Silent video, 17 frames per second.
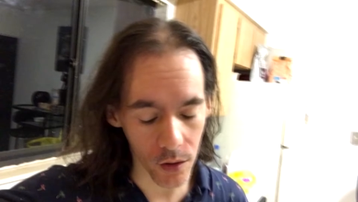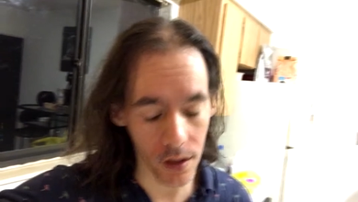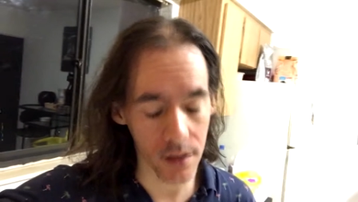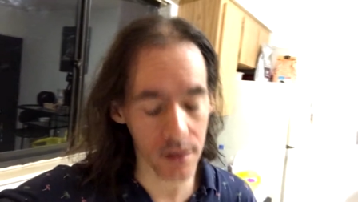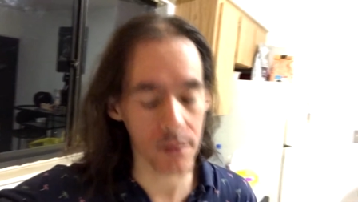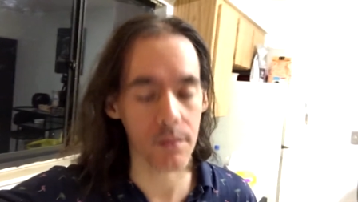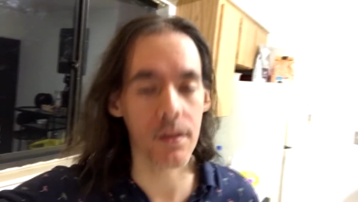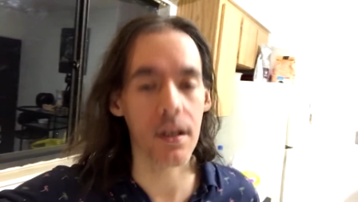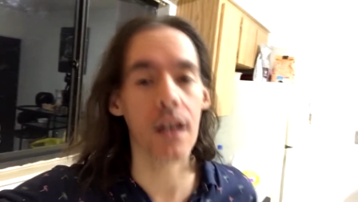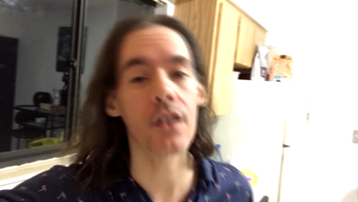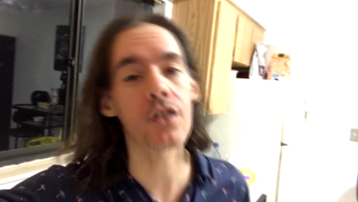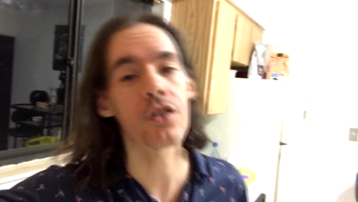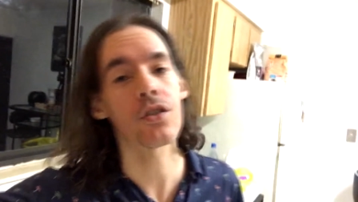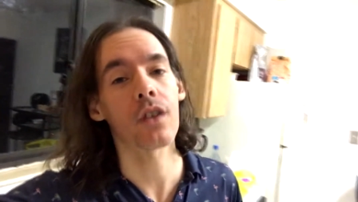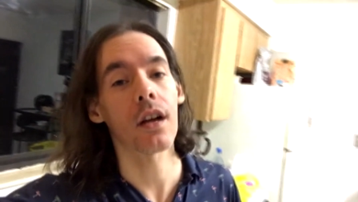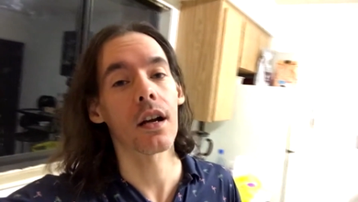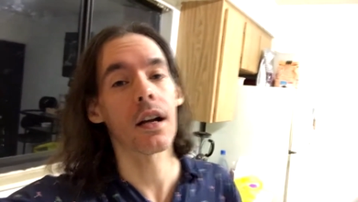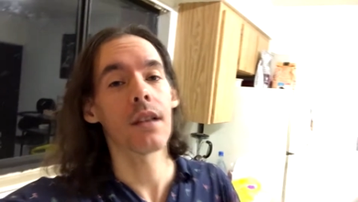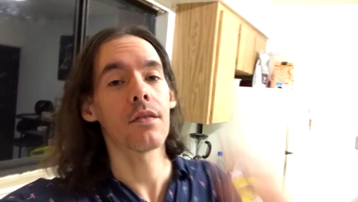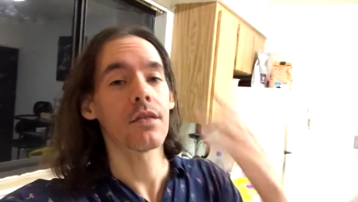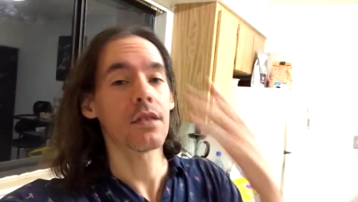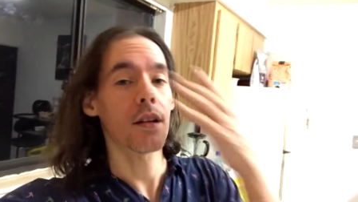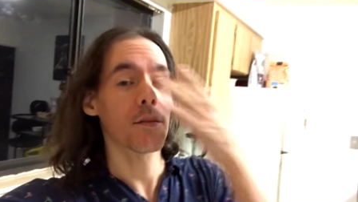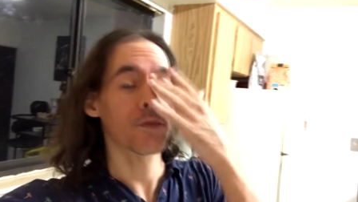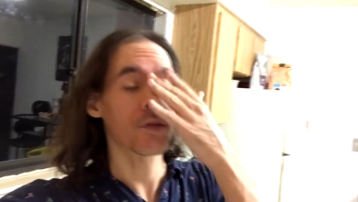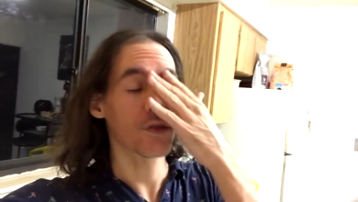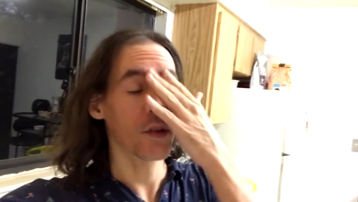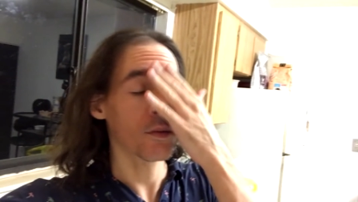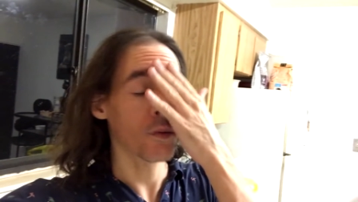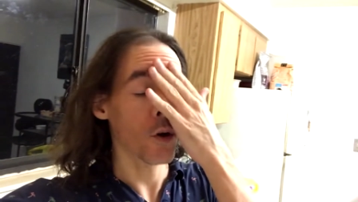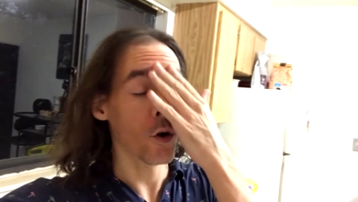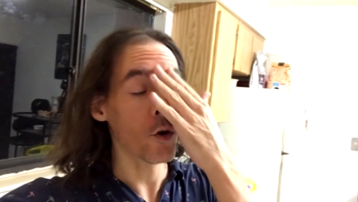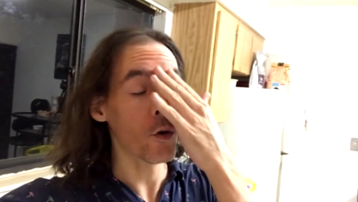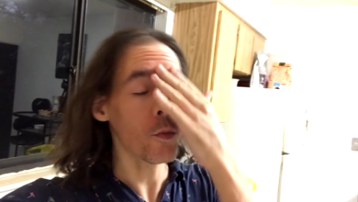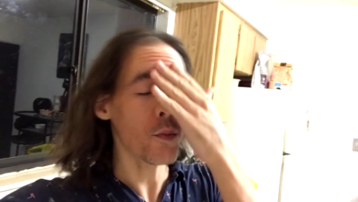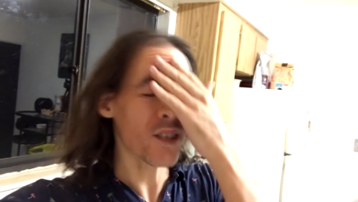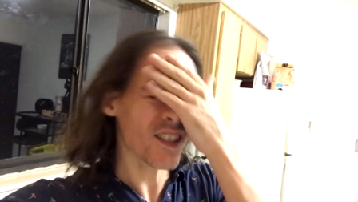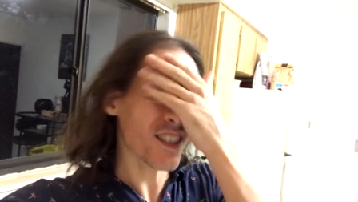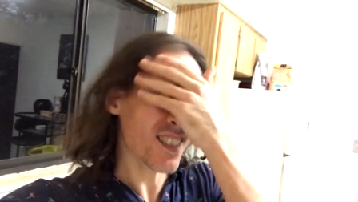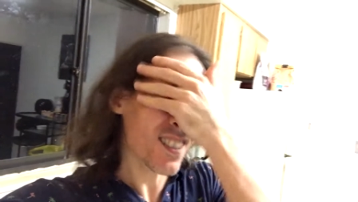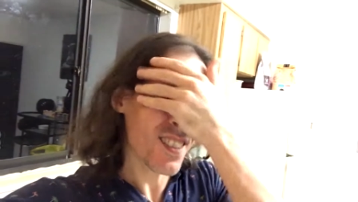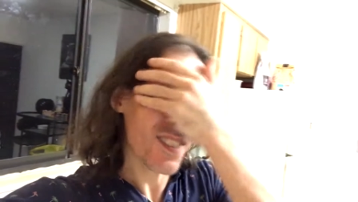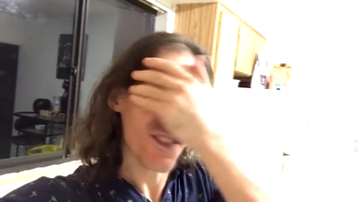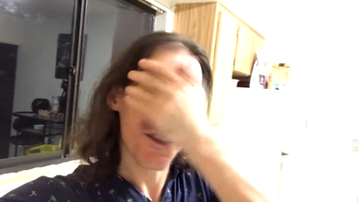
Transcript: on some test drives, and I'm hoping